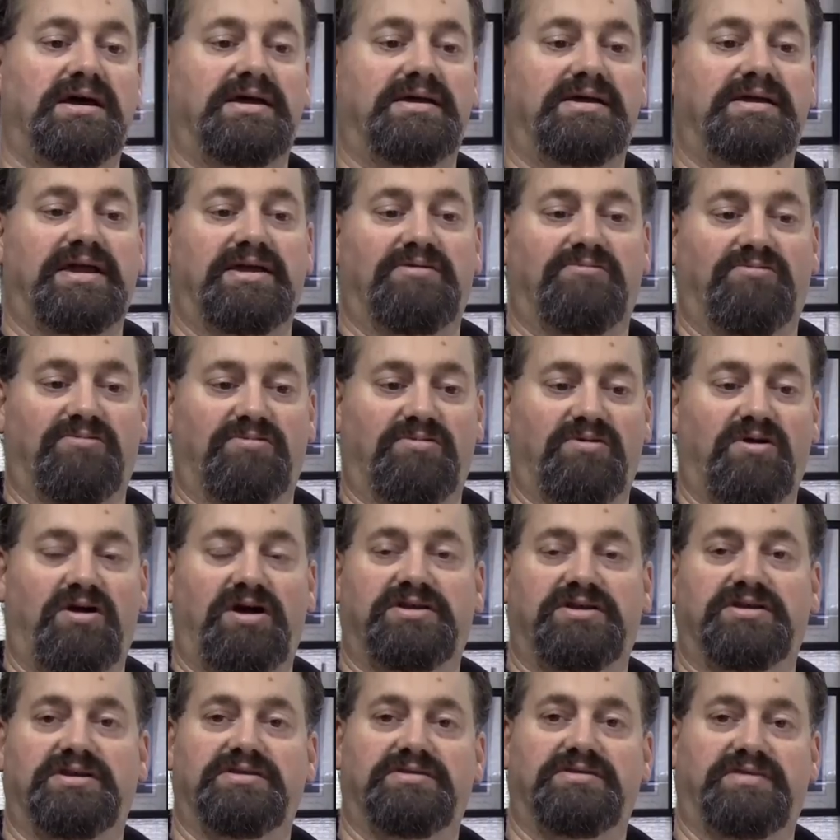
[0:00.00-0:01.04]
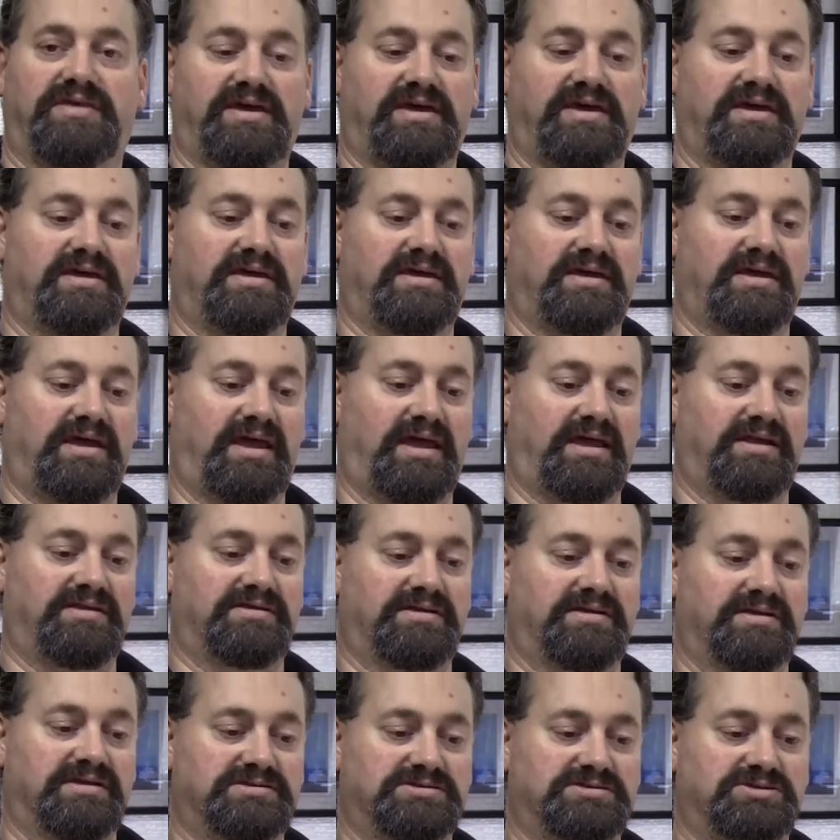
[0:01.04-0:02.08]
get right in there
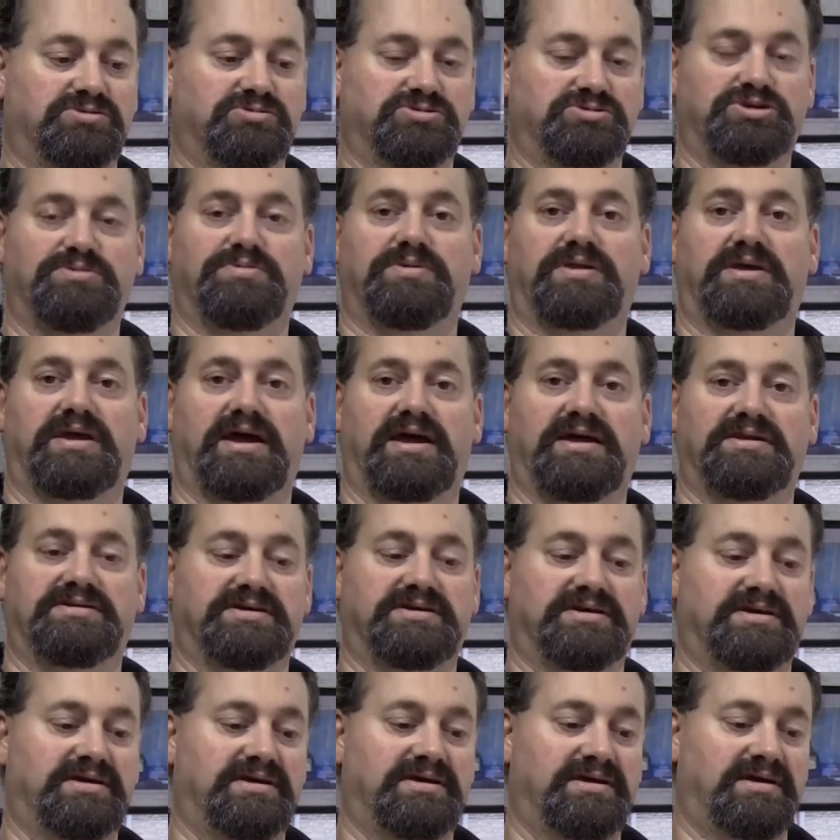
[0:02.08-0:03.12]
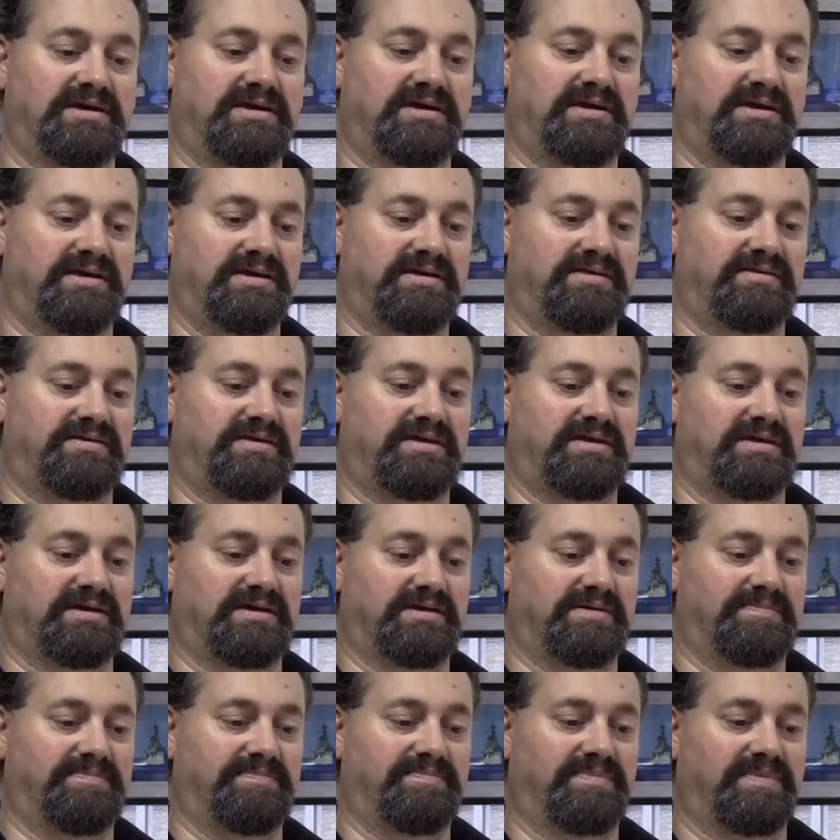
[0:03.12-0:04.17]
and still duplicate
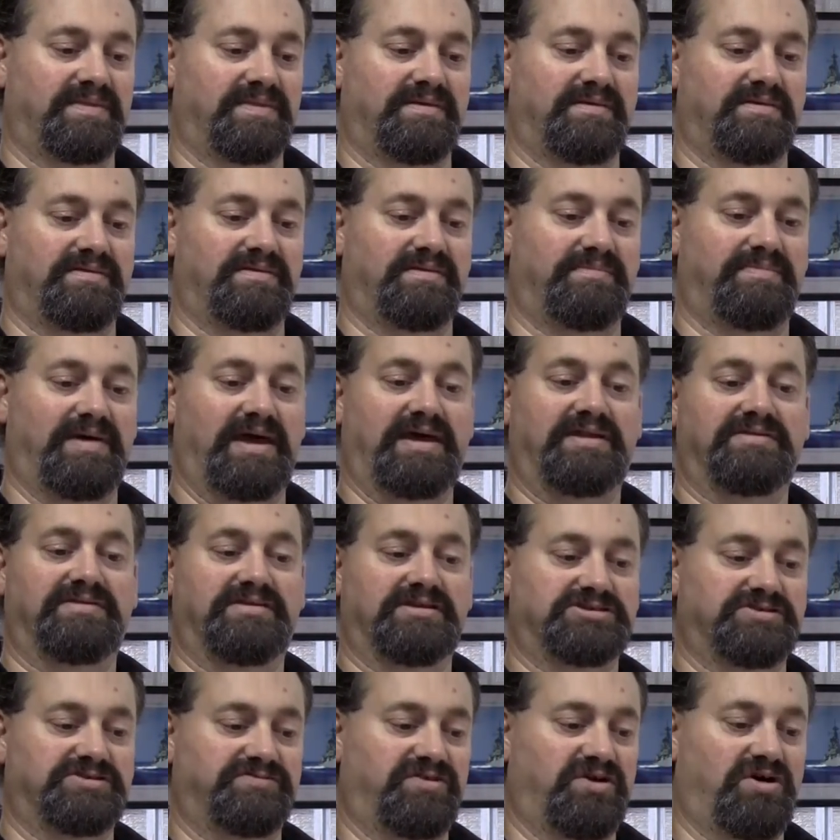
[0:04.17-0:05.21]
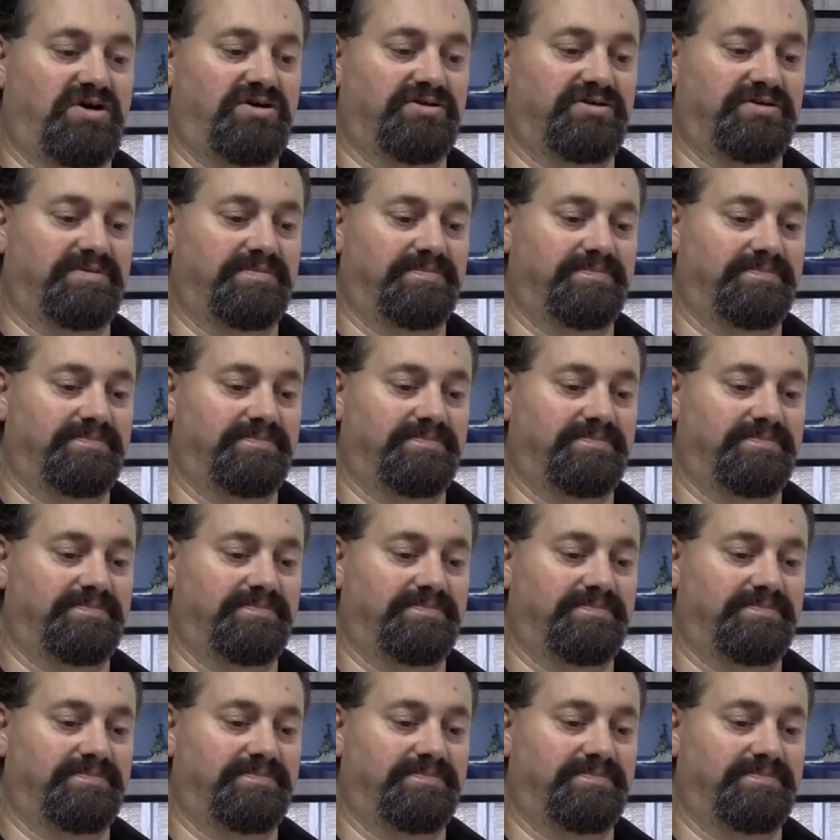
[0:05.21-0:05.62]
the pattern that you've got.